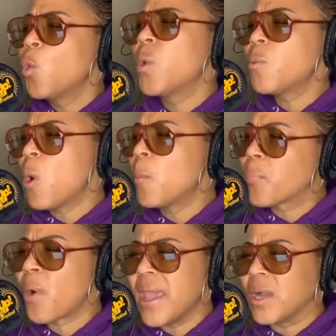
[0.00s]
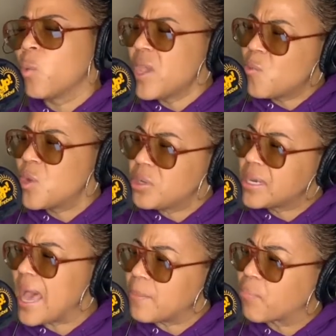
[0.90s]
we won't break. We will
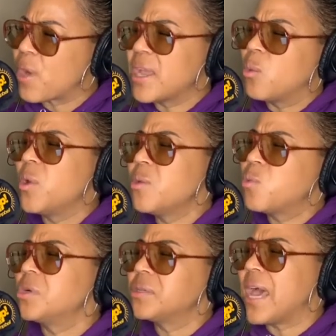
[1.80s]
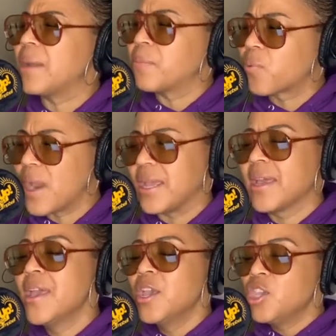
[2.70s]
not break. We will not
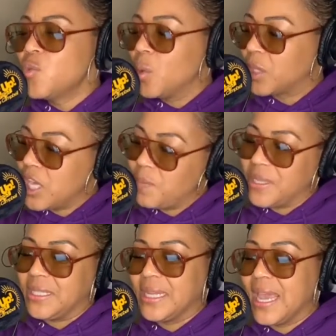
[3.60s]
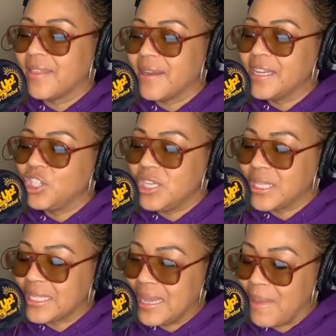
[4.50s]
break. You will keep us together. In
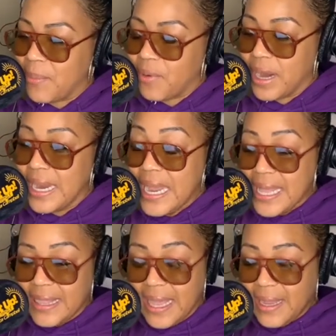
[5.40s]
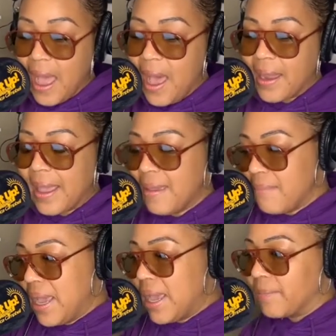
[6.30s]
Jesus' name I pray. Thank God.
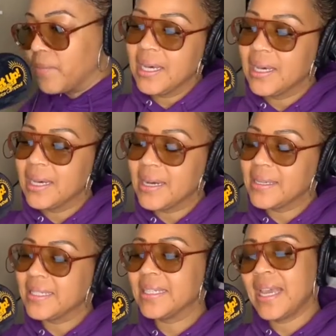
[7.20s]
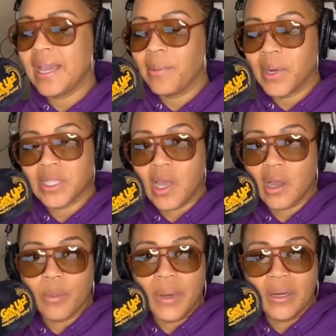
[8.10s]
Amen. Uh, today I want to
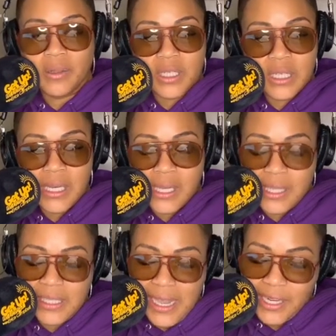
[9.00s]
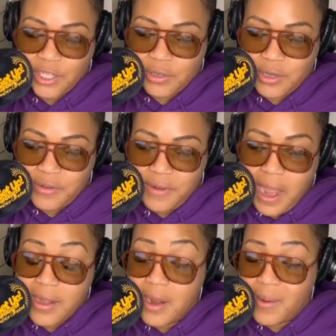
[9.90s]
talk about uh, the danger of
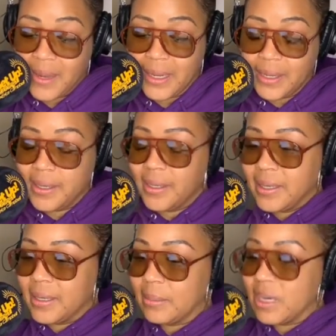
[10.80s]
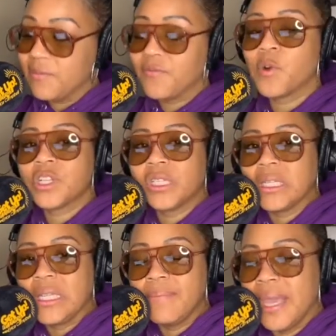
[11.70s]
not knowing um,
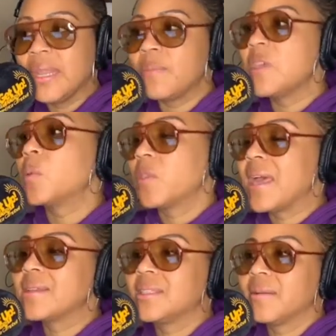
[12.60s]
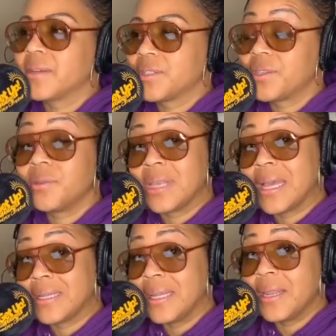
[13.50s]
unfortunately, many people, that is their excuse. I
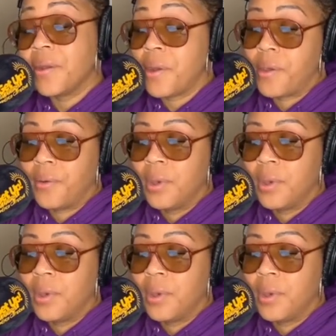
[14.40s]
didn't know.